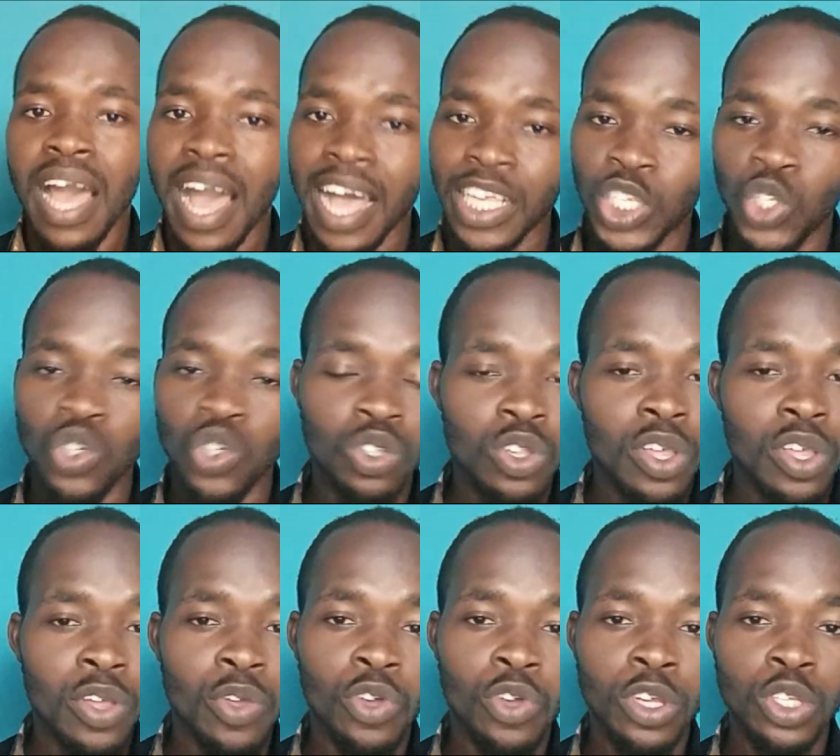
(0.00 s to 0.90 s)
as you're
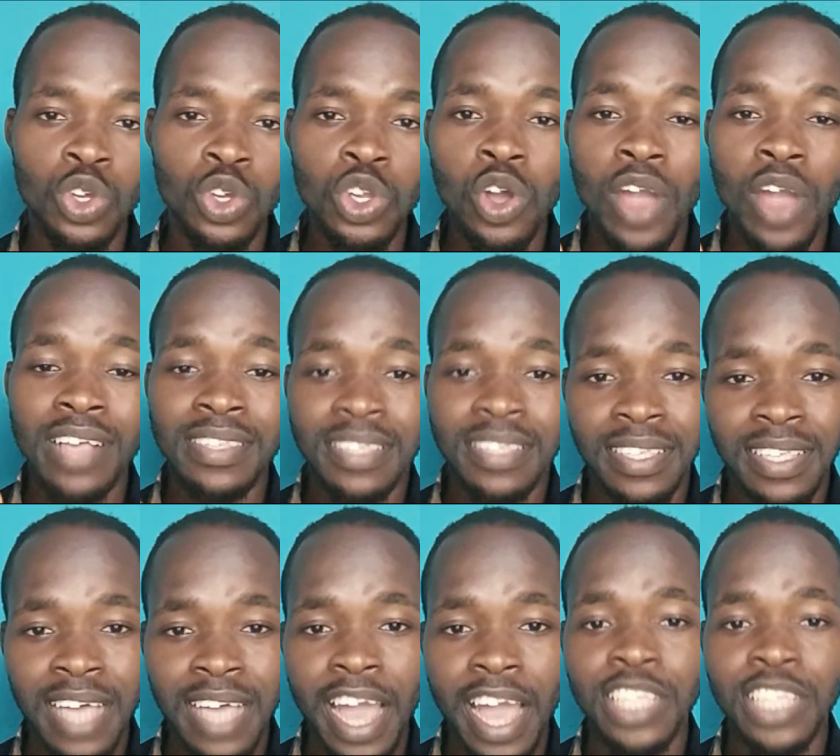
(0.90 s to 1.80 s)
doing your
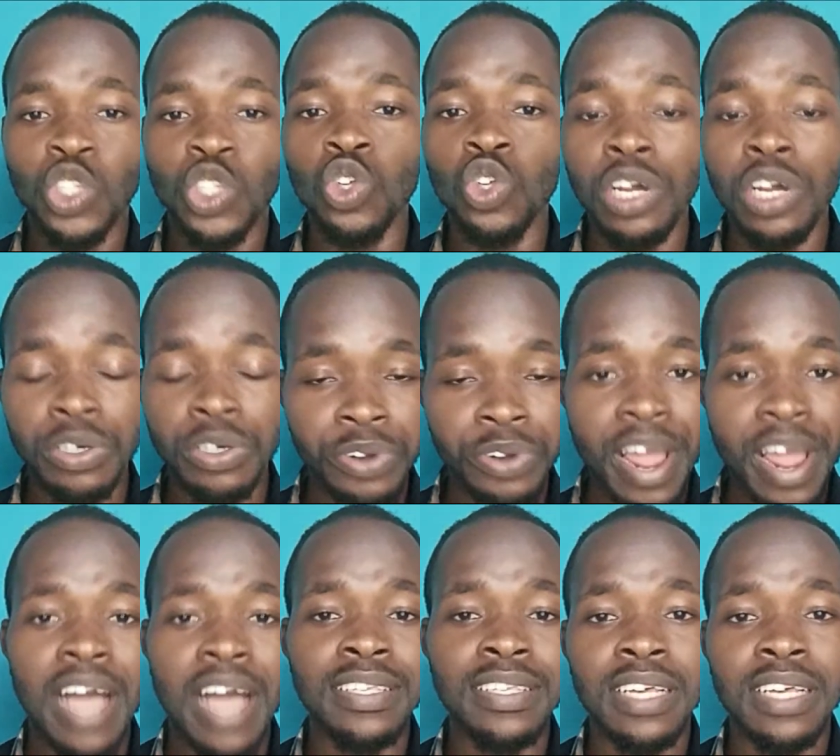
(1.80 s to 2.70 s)
exercise, you're in
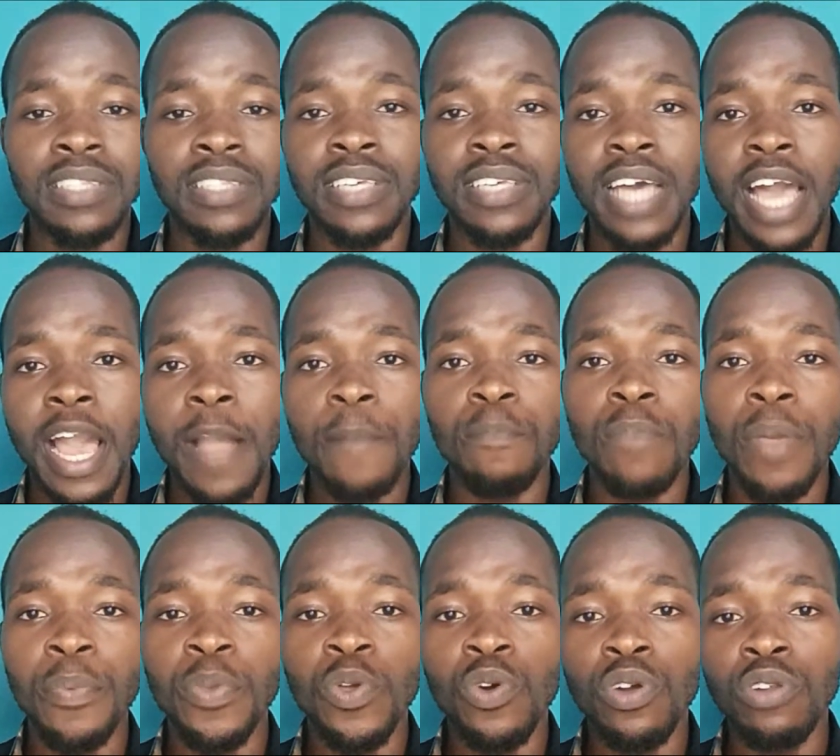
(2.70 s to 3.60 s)
rehearsal time.
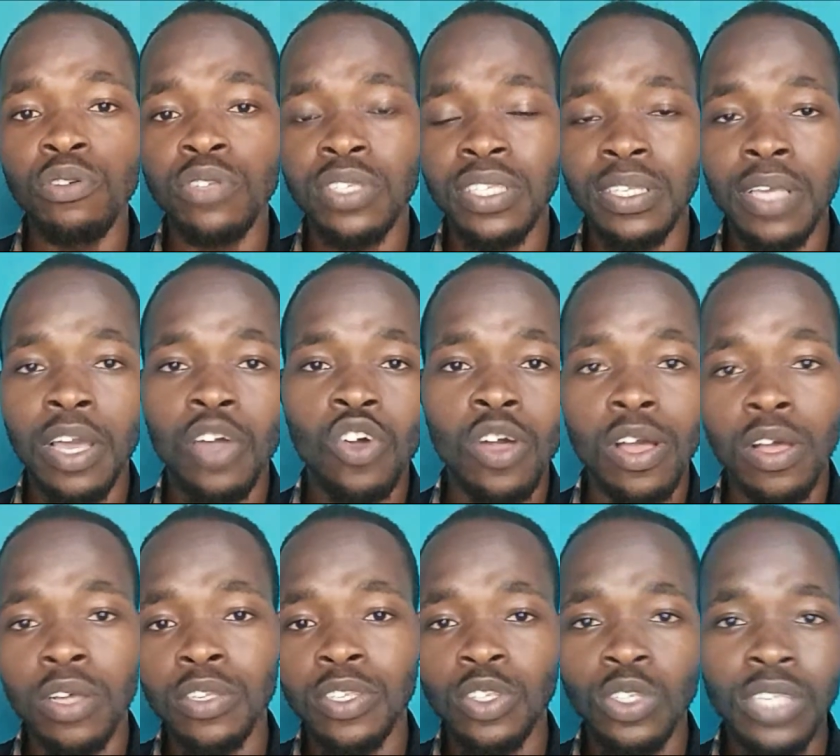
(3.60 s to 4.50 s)
Maybe you want to
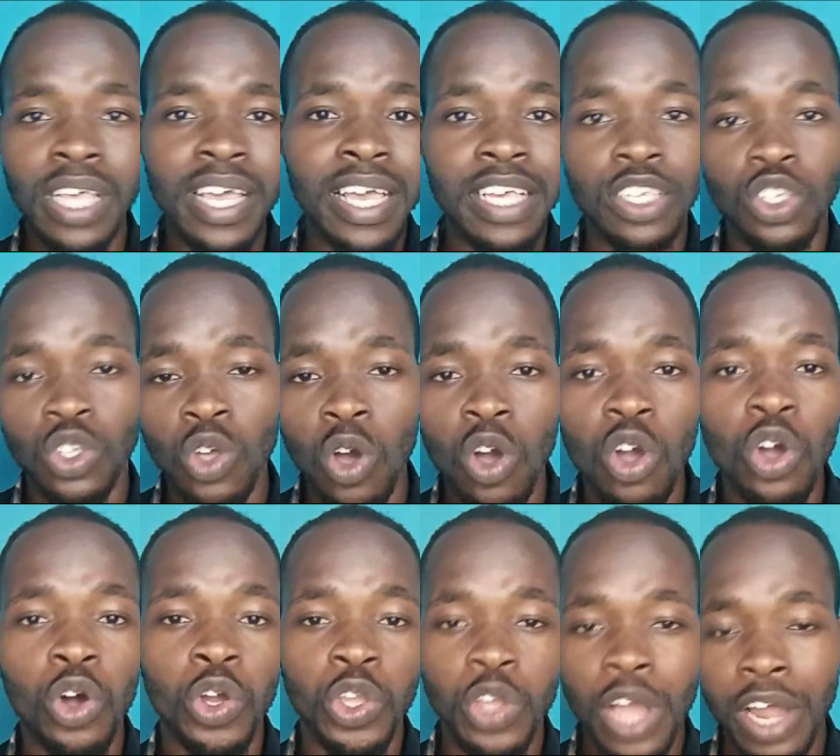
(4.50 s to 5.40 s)
sing a song,
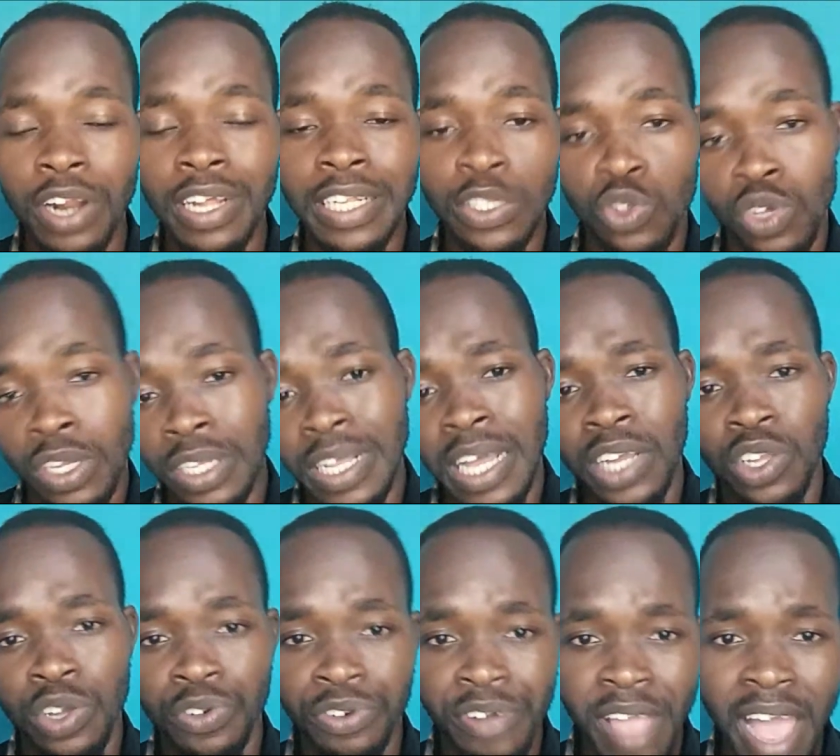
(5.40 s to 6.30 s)
or
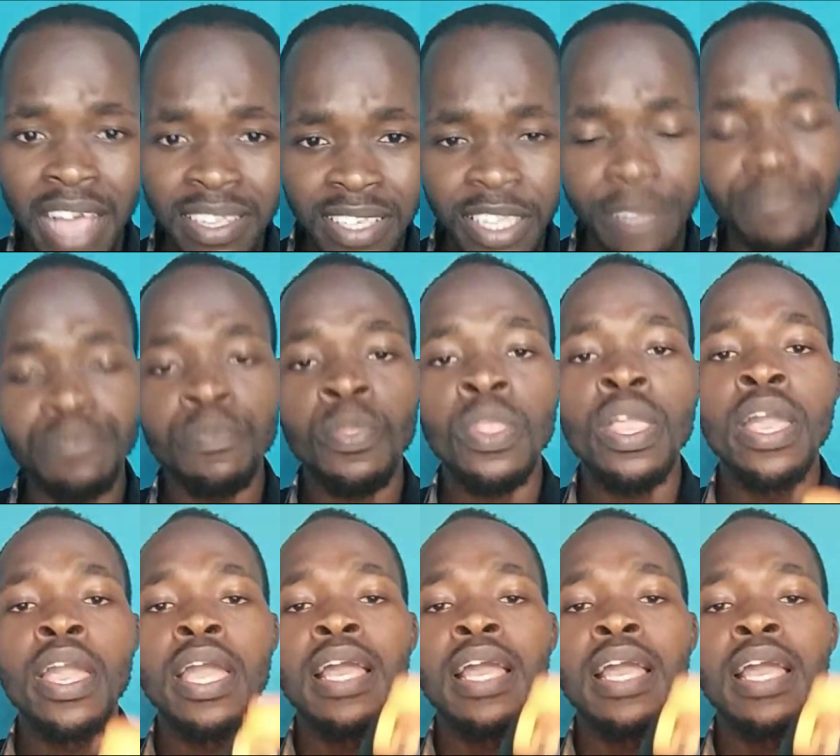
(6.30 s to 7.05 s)
you're rehearsing.